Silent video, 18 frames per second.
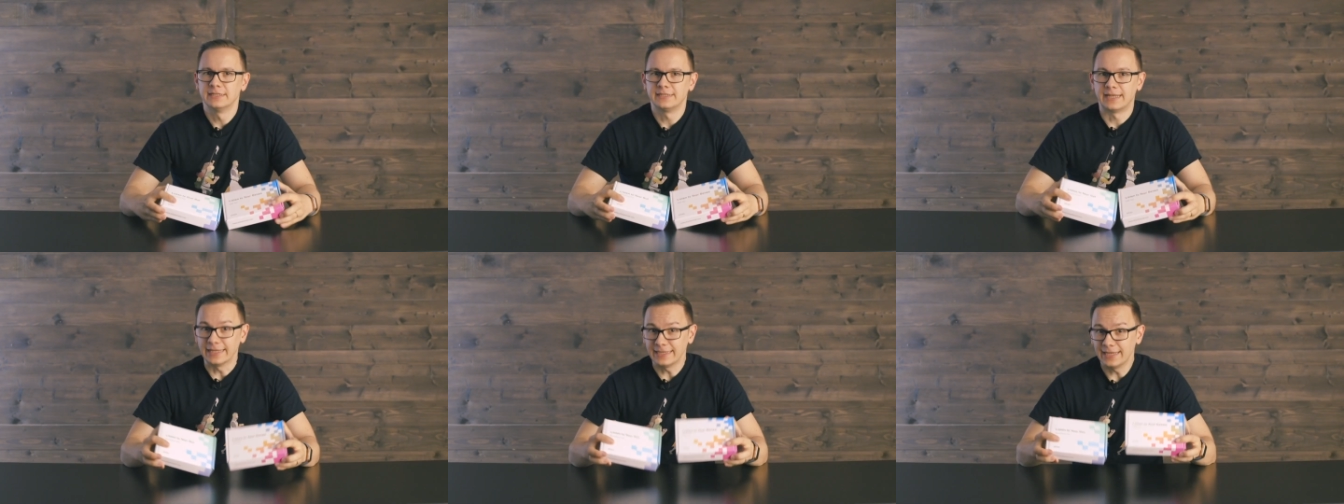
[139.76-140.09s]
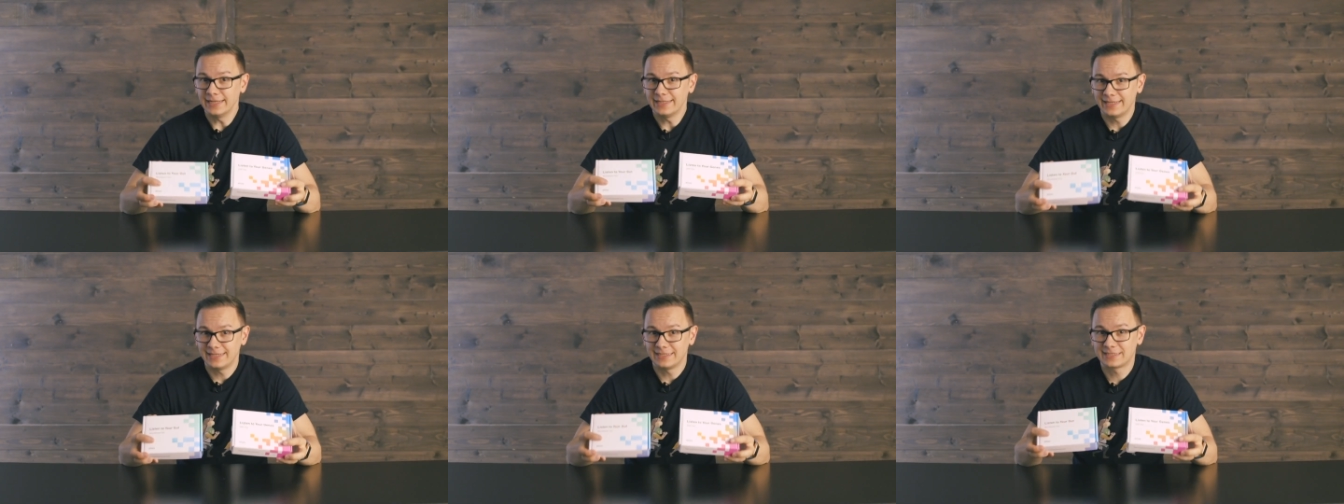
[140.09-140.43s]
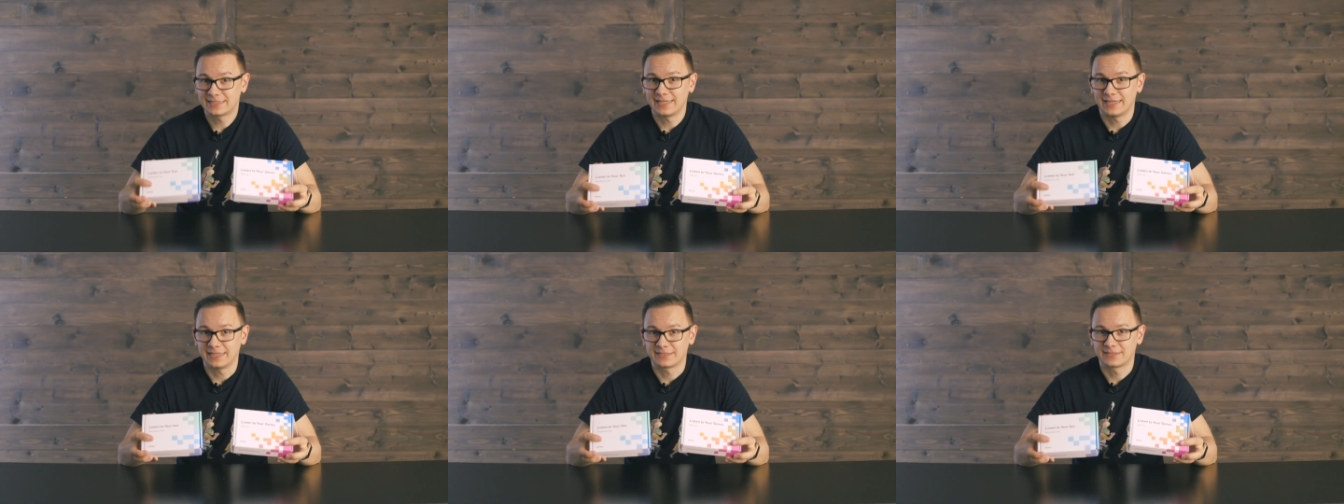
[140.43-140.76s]
Taking
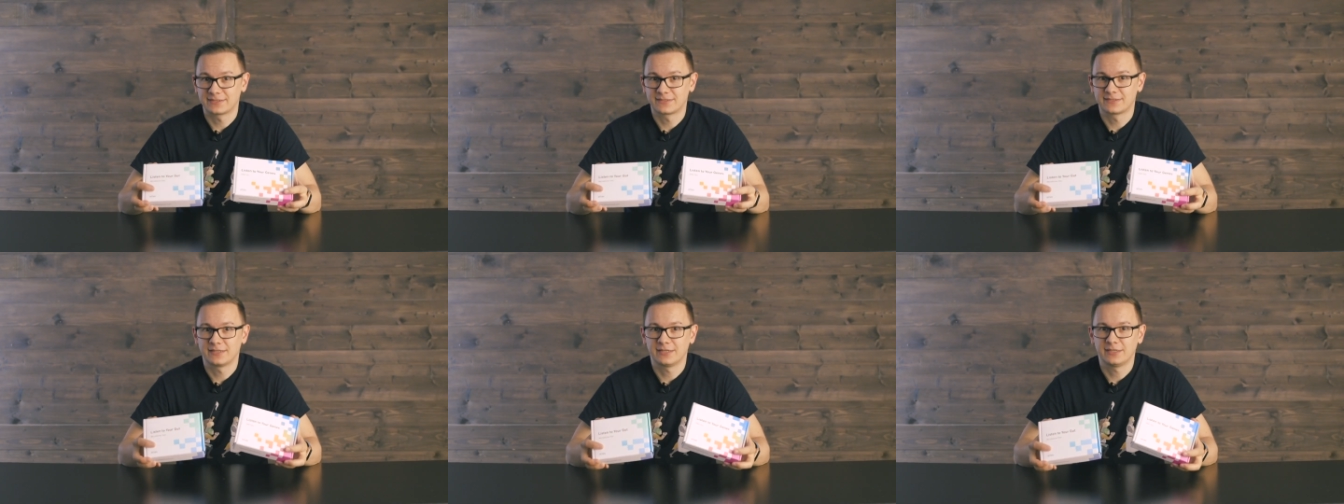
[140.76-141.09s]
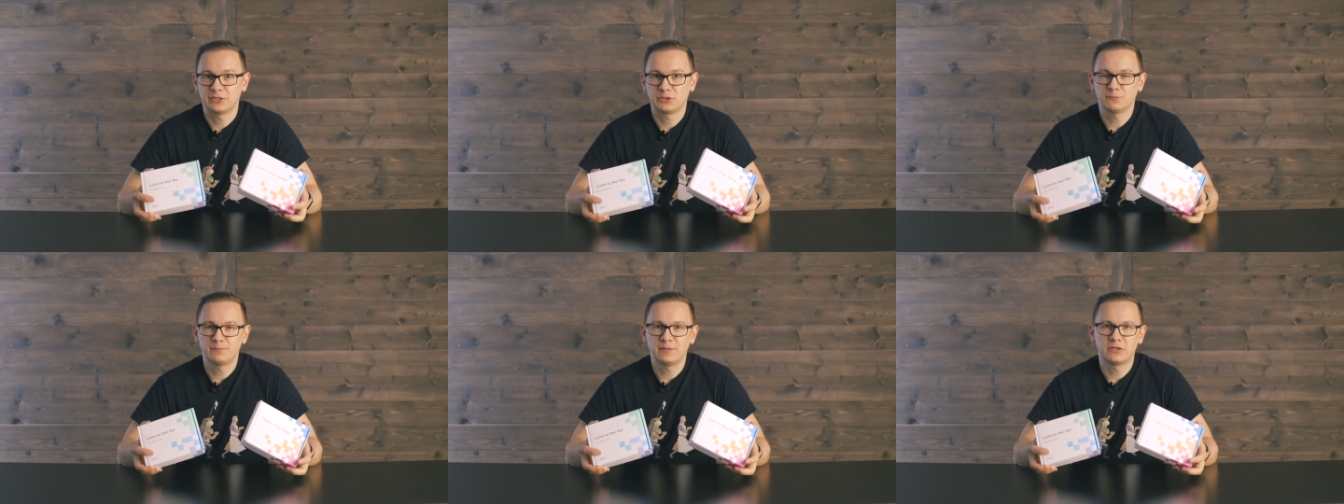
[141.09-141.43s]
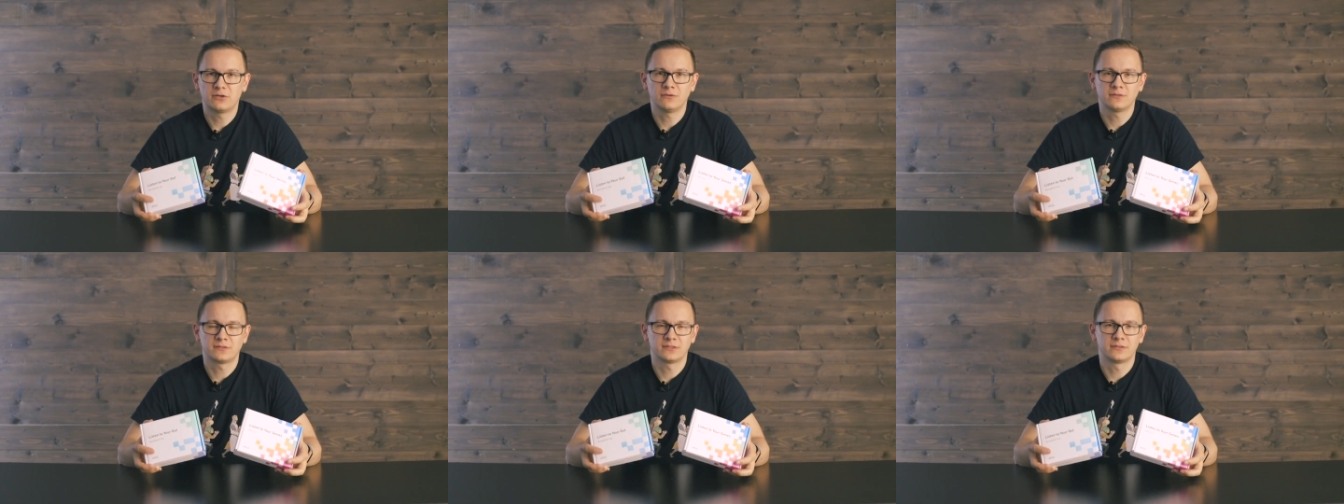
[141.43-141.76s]
these tests should be
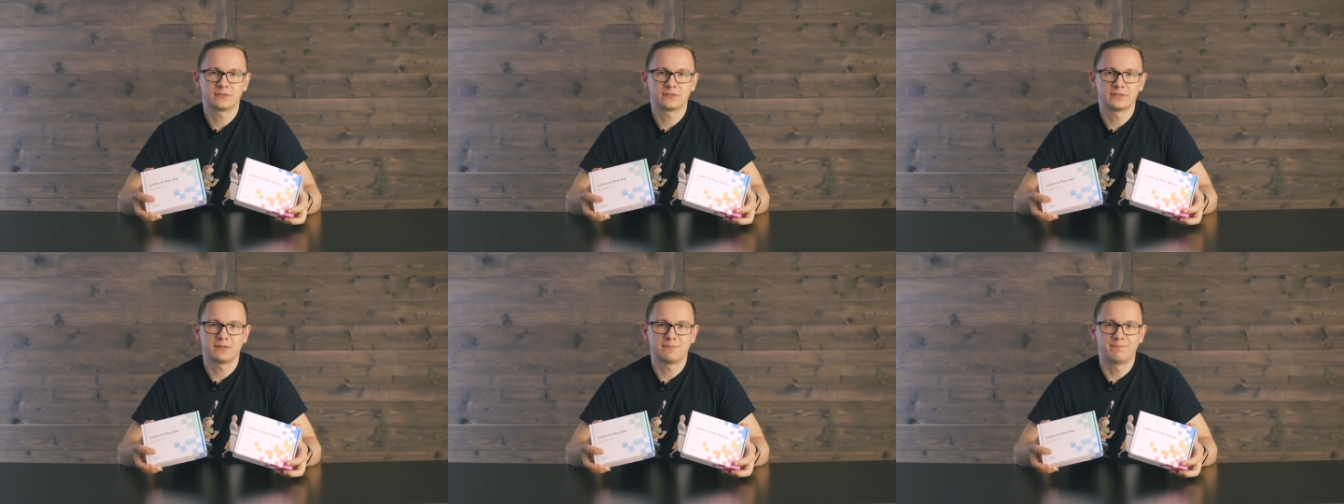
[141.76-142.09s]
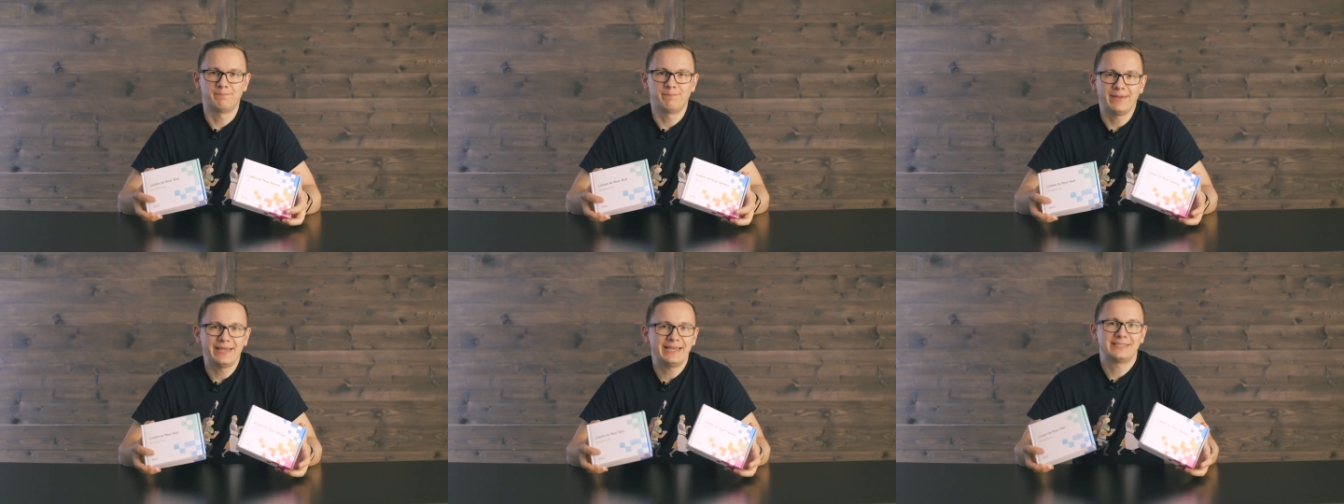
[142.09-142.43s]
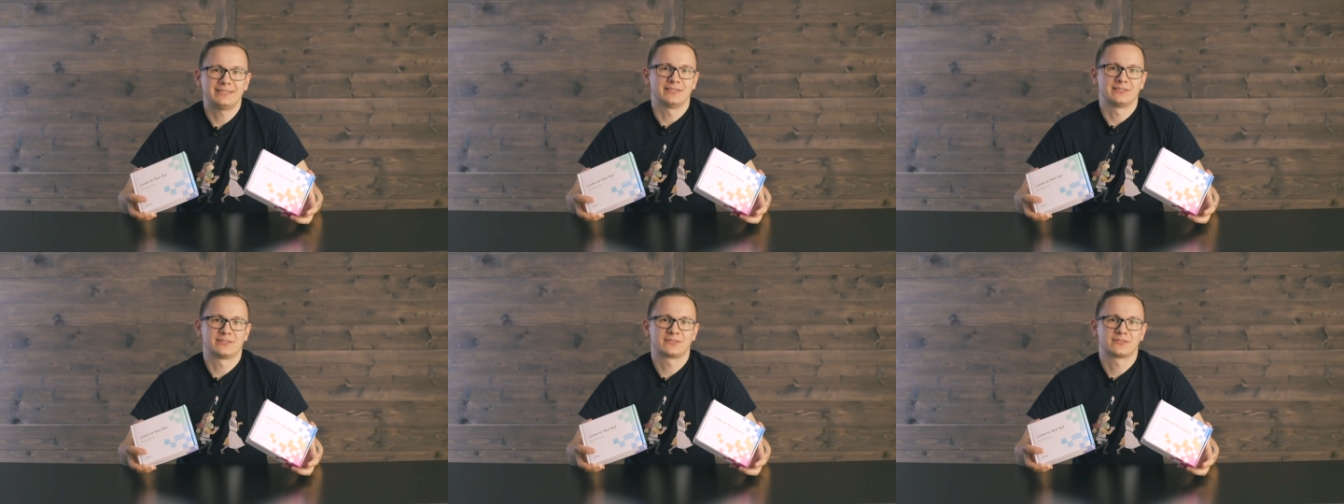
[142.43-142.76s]
considered the
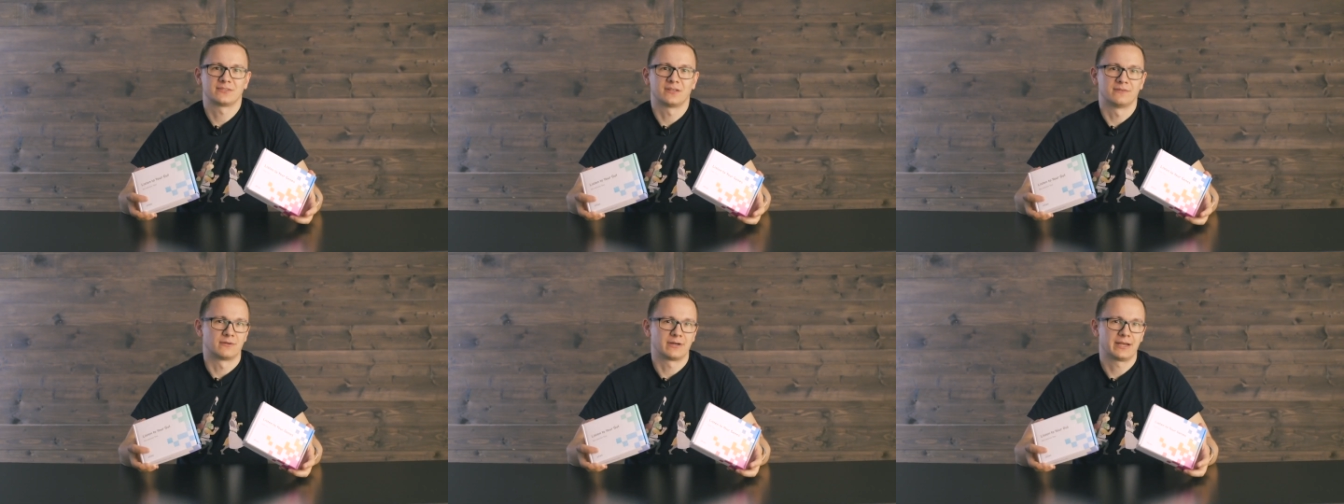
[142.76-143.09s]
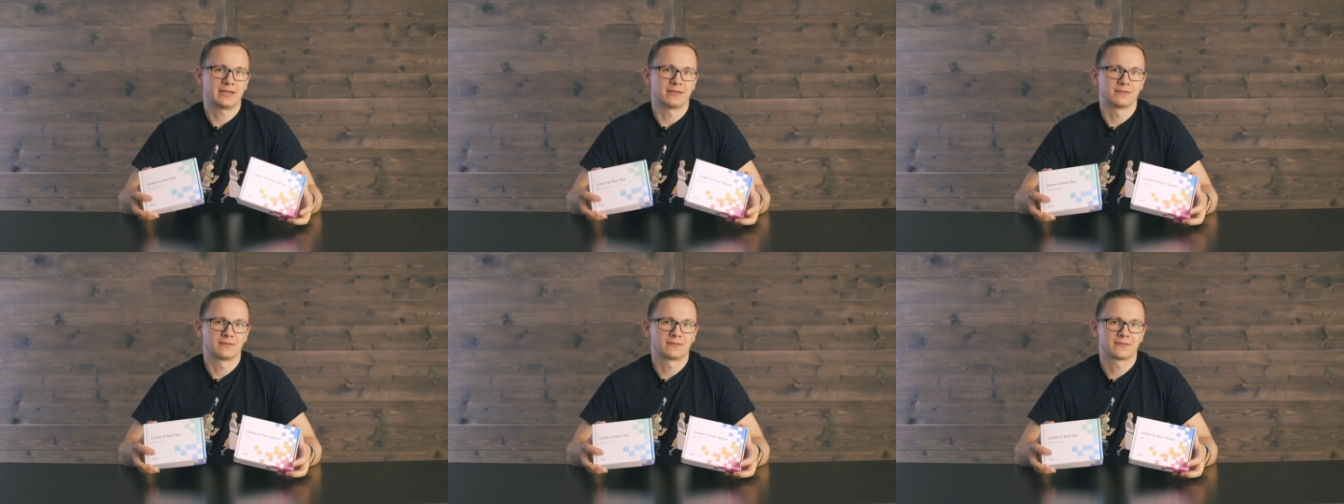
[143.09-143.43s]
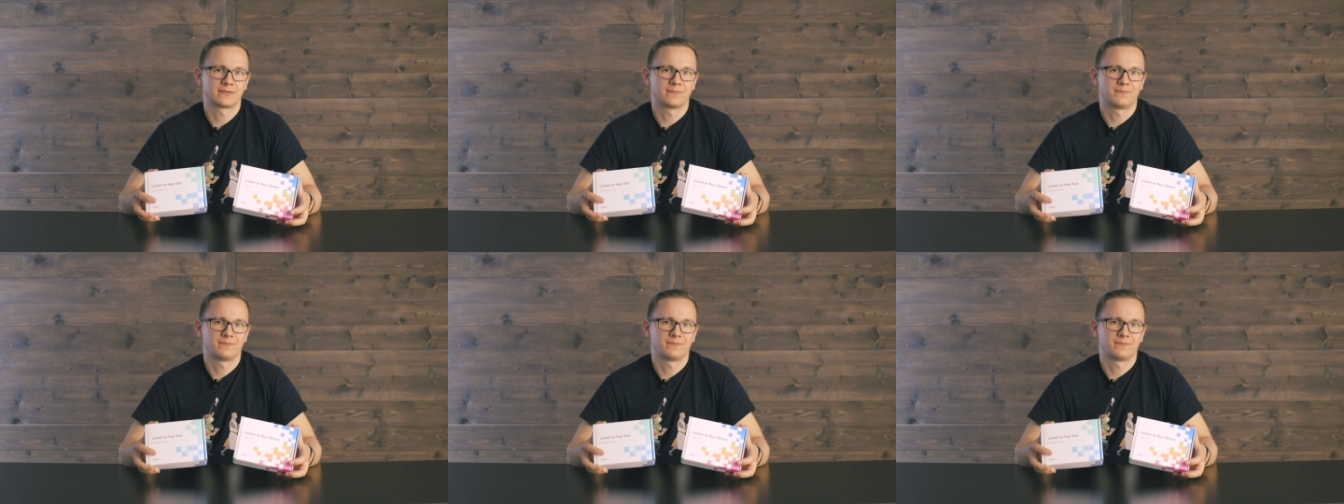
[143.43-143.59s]
basis of our health.